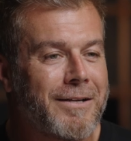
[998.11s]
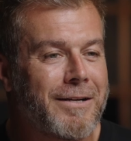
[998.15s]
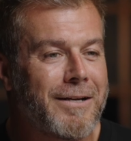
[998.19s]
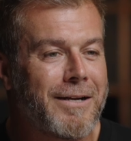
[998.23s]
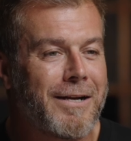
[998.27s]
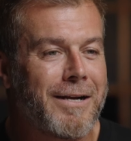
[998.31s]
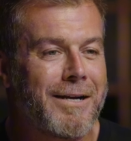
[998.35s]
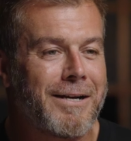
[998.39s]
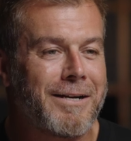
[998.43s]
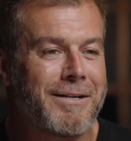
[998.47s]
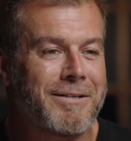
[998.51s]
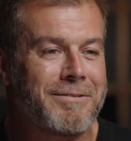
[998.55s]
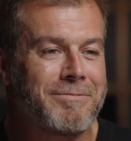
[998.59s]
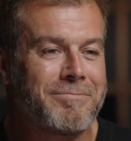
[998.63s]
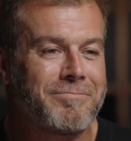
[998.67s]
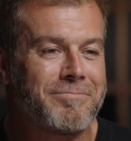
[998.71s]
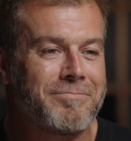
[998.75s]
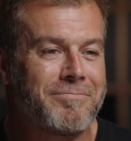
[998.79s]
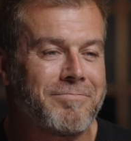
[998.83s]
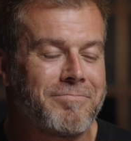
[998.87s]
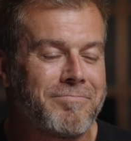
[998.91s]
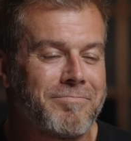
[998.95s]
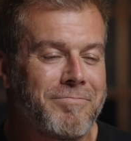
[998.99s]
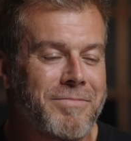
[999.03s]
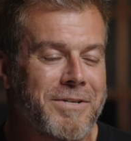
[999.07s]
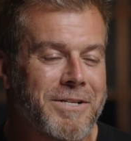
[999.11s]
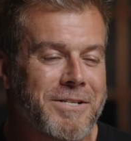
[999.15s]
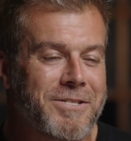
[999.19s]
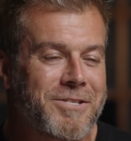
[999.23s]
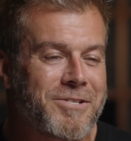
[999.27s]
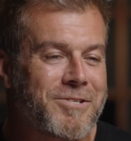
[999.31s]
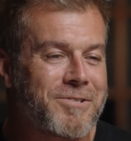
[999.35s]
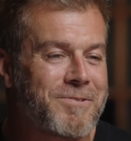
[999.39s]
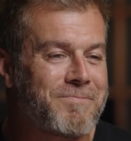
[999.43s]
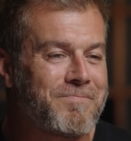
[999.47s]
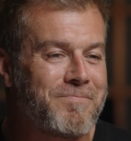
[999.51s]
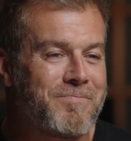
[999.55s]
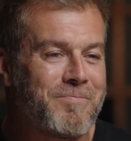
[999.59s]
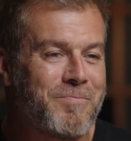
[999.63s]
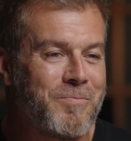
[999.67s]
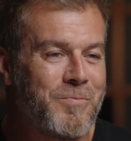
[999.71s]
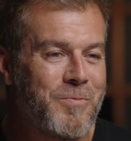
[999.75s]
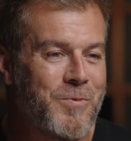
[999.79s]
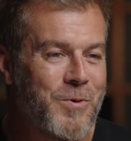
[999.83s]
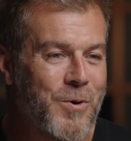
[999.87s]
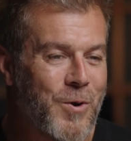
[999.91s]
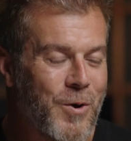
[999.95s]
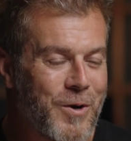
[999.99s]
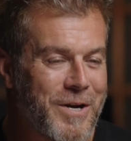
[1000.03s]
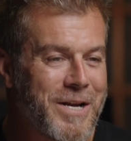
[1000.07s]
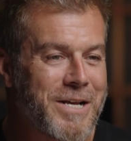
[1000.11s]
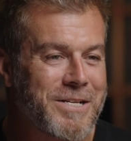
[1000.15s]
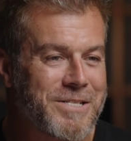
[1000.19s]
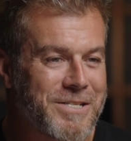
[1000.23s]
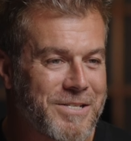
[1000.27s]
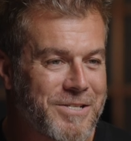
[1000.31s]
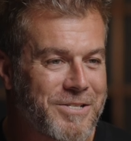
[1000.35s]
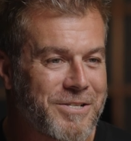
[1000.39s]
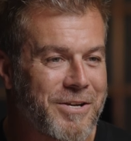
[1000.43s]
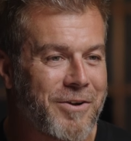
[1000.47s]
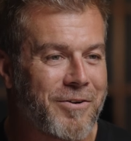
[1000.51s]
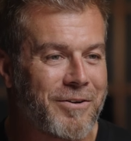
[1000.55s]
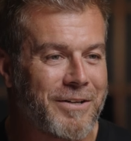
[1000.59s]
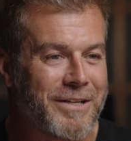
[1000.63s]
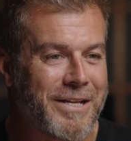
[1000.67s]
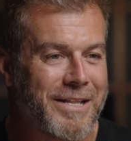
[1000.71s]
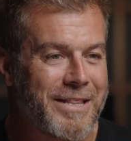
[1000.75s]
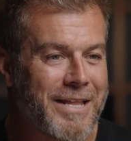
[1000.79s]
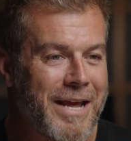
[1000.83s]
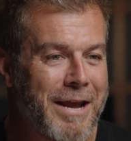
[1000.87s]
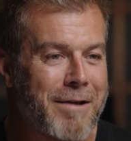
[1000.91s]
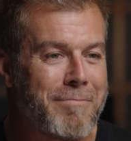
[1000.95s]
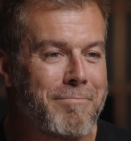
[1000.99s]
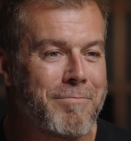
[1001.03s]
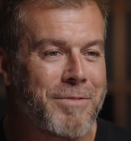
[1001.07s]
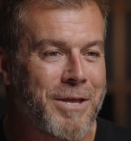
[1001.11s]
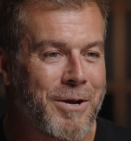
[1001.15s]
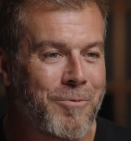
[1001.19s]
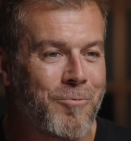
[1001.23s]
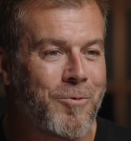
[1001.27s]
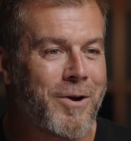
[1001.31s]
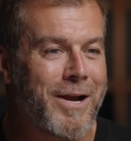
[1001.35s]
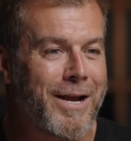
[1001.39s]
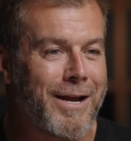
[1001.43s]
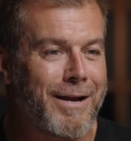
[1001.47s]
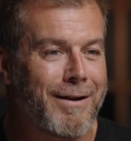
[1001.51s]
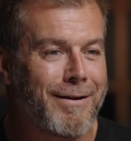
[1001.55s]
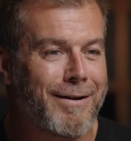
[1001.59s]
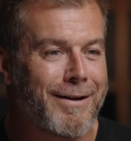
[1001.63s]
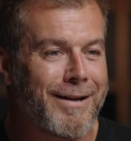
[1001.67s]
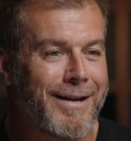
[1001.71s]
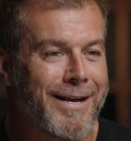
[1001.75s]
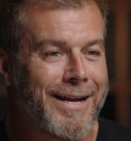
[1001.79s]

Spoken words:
But it's not necessarily them that we're